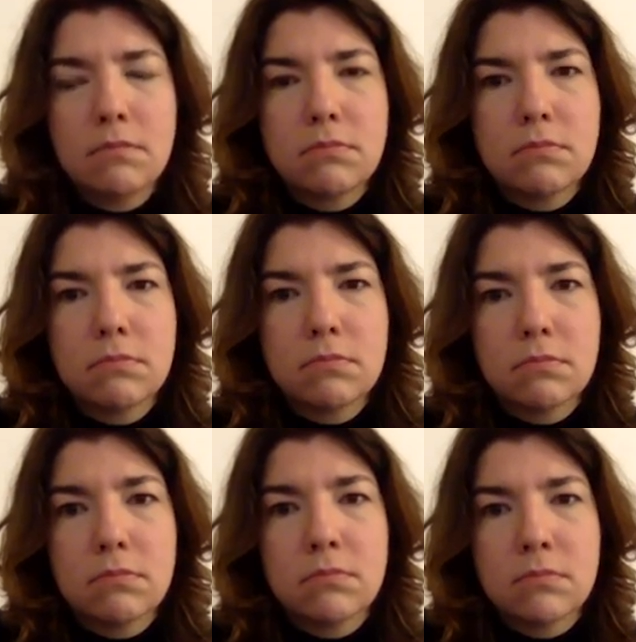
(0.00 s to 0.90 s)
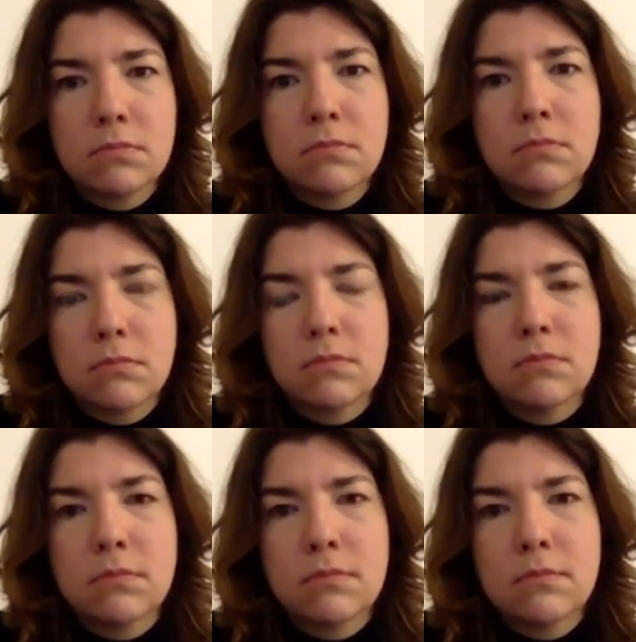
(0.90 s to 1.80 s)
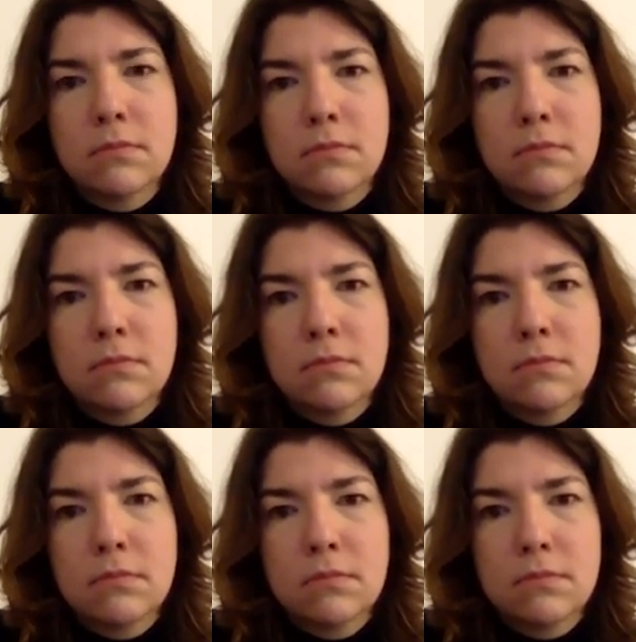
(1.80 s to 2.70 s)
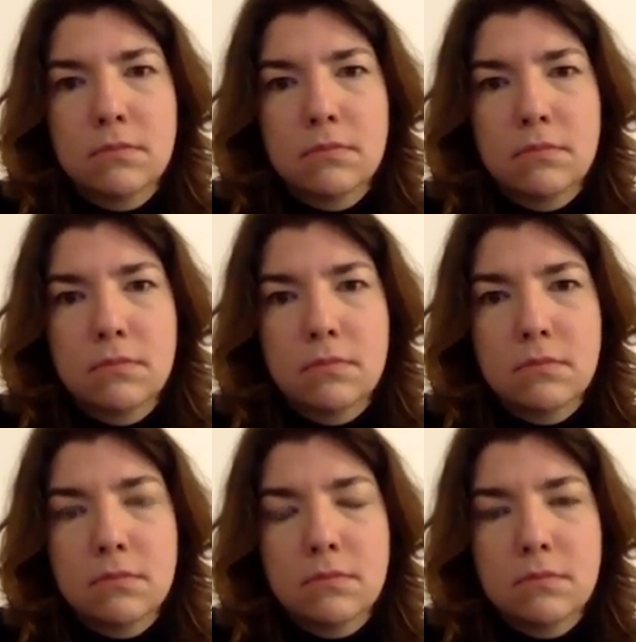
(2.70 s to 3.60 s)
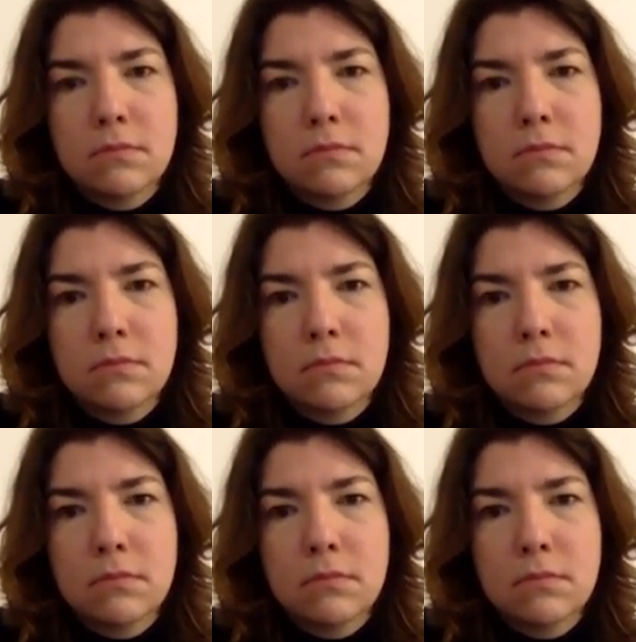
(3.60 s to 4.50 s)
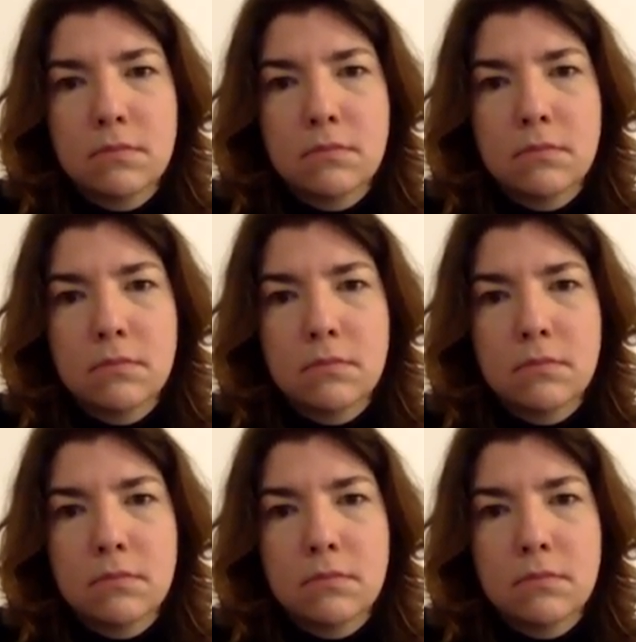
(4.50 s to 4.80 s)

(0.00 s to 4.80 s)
The person shown says nothing.